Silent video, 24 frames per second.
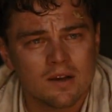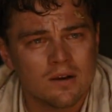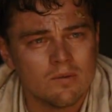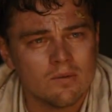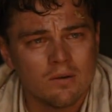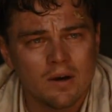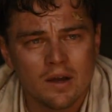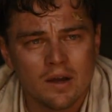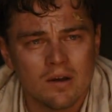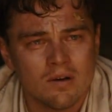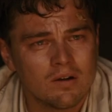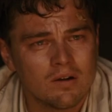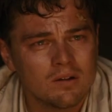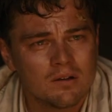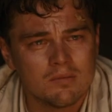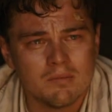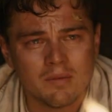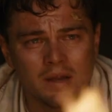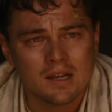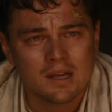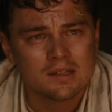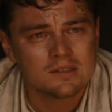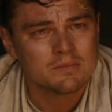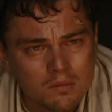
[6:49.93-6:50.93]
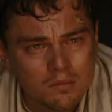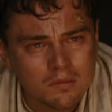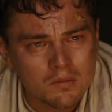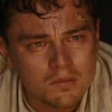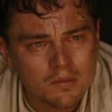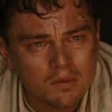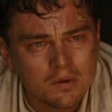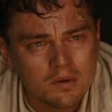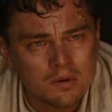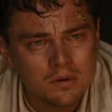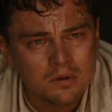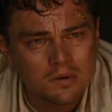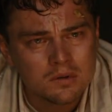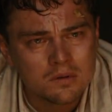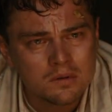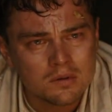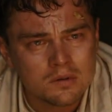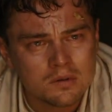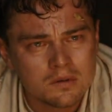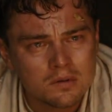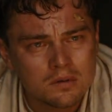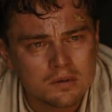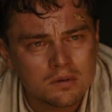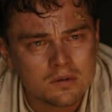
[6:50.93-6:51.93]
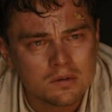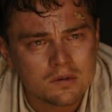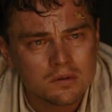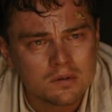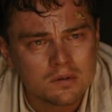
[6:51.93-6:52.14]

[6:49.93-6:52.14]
experiment on human brains. She